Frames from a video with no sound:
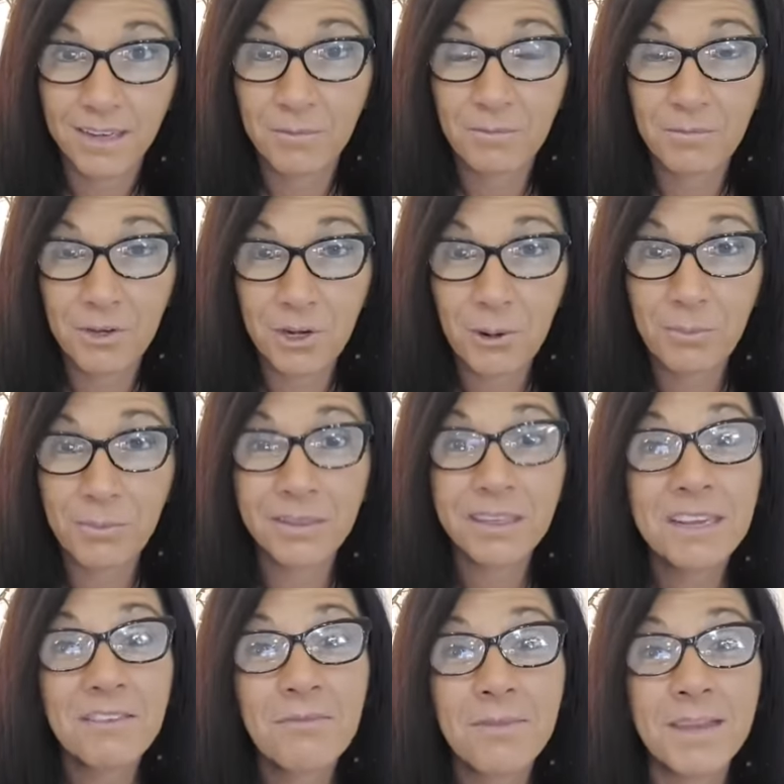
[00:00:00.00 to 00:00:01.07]
If you don't
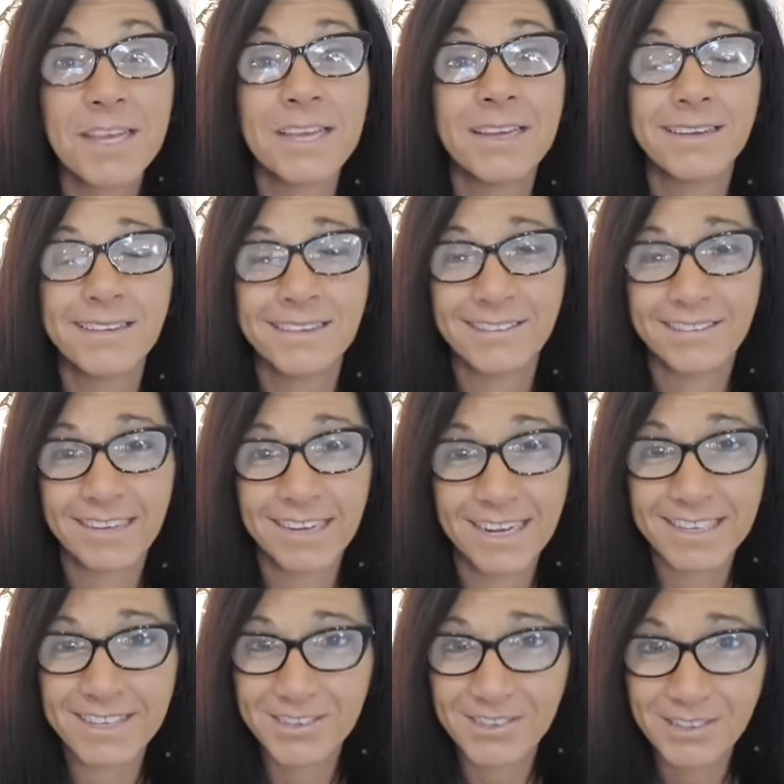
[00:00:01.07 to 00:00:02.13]
believe me, you can
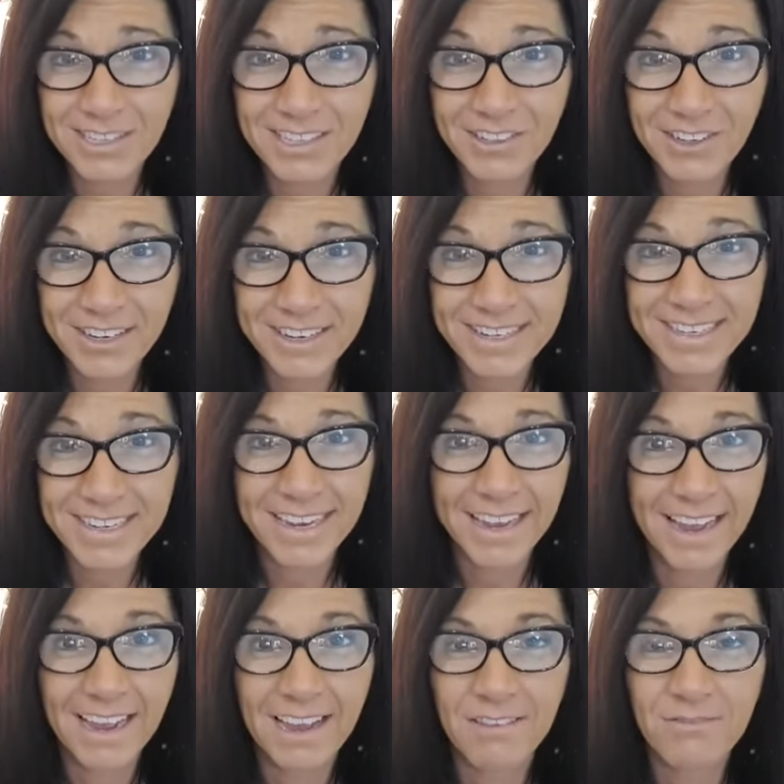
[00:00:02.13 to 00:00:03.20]
ask all the clients I
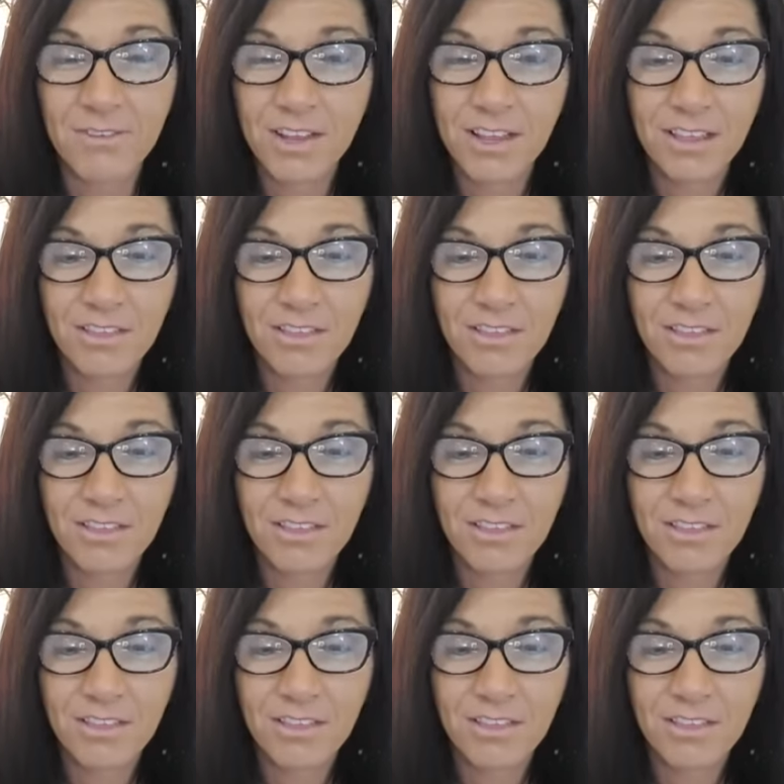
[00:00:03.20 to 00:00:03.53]
have